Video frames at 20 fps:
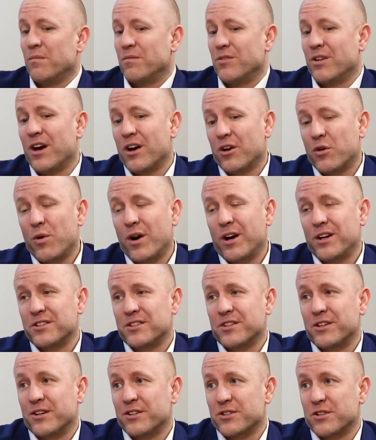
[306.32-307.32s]
Not quite
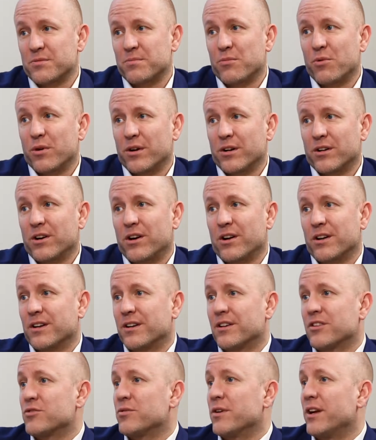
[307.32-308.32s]
as good because there's more in
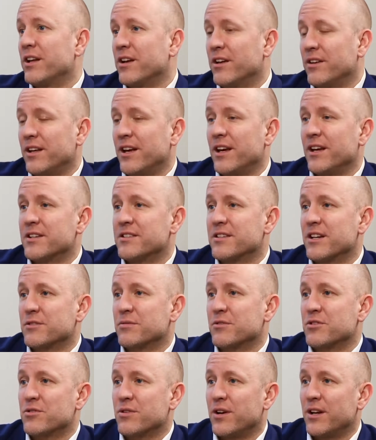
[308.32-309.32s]
Conic. Trading on the
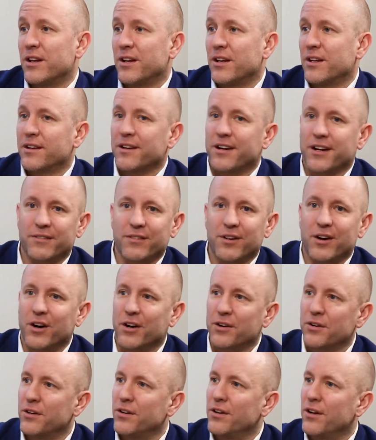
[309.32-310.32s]
ASX was trading at kind of
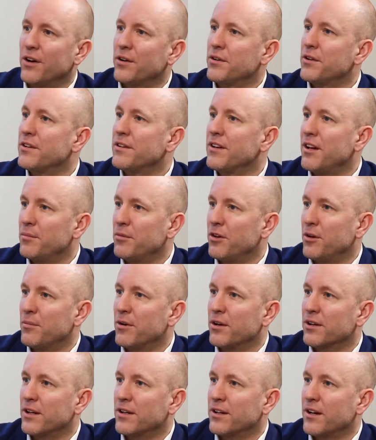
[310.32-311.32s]
100, 110 million
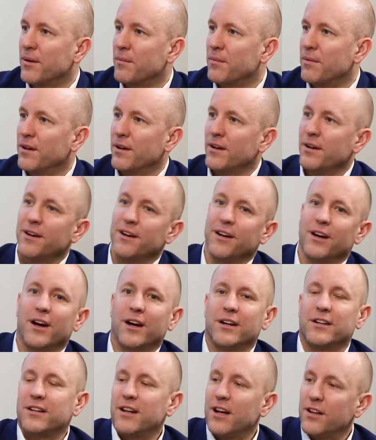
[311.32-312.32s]
market cap.
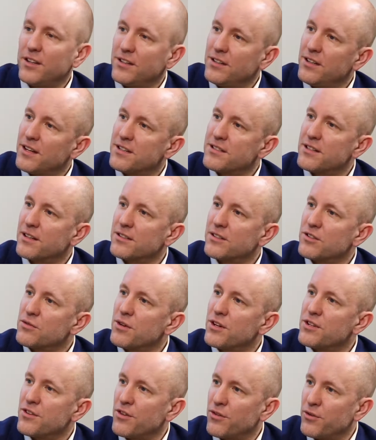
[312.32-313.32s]
Today on the TSX, it
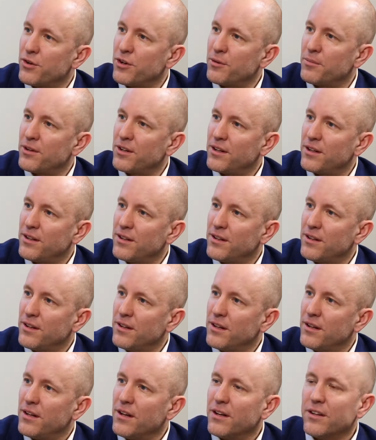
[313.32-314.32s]
trades at 30 million.
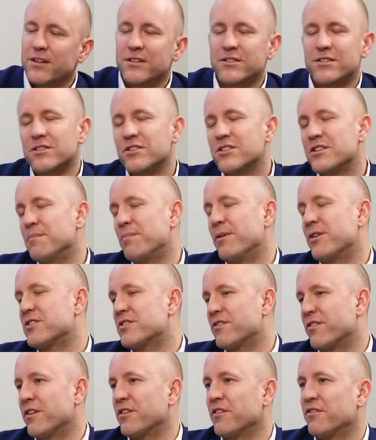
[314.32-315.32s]
There's a
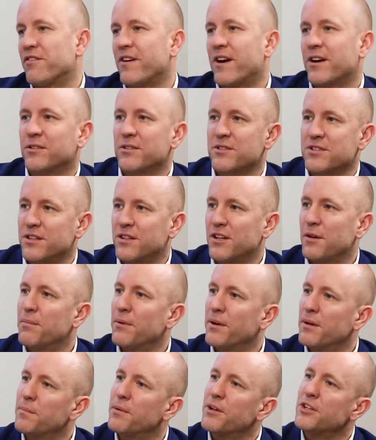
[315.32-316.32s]
bunch of other factors in there,
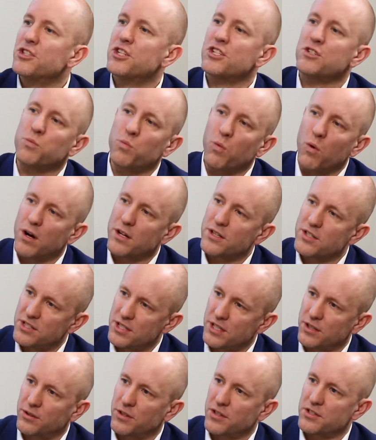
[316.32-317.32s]
but it's just one
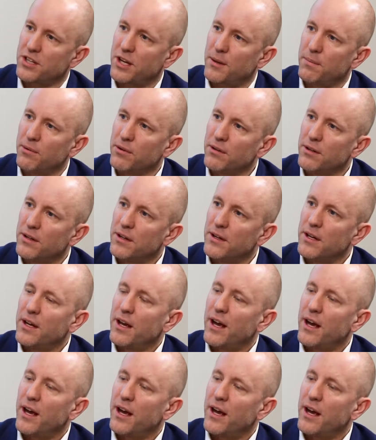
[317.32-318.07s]
single example.